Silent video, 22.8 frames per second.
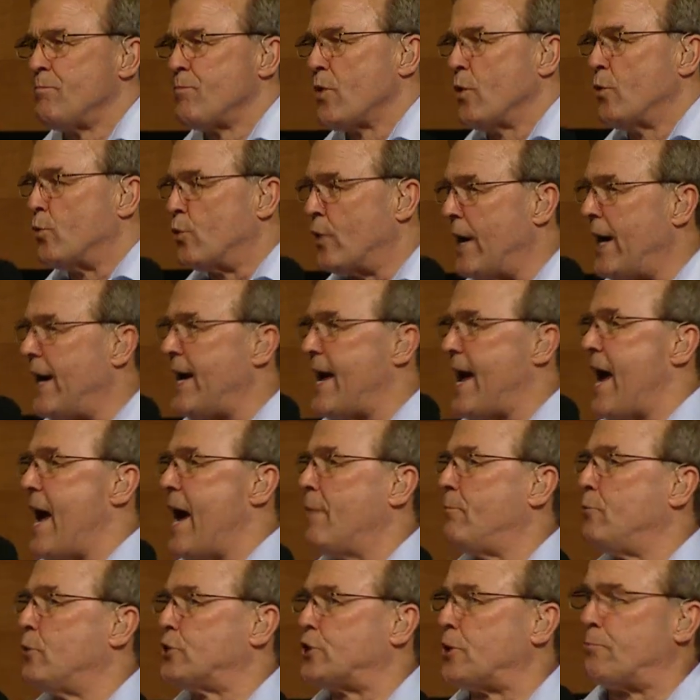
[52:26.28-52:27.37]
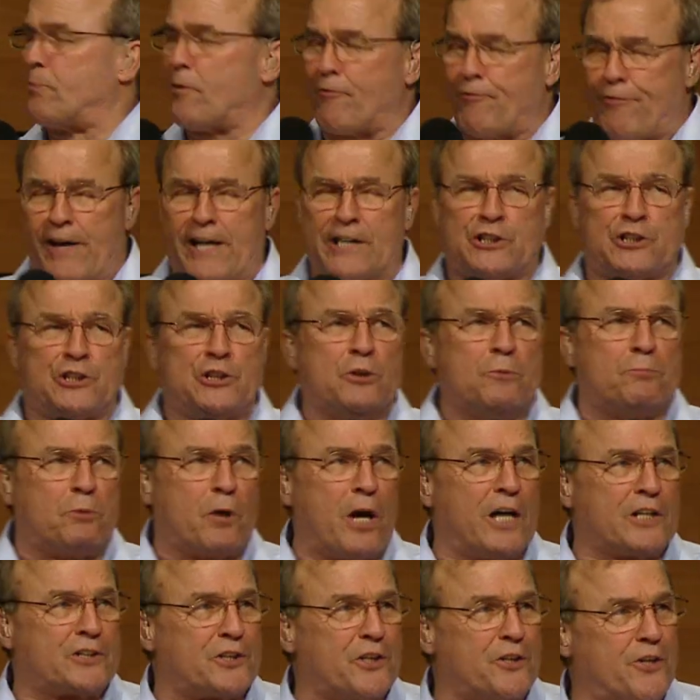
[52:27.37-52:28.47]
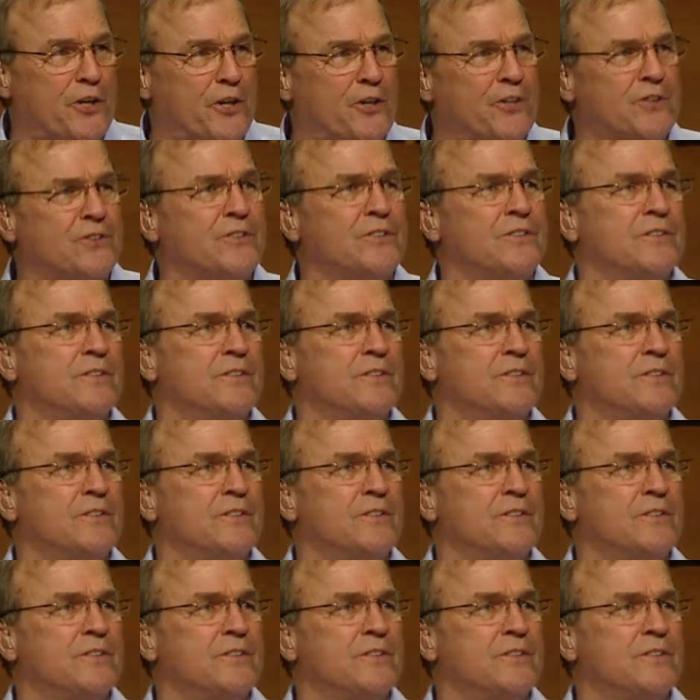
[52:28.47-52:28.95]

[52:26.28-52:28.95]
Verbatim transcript: Rahab was a professional prostitute.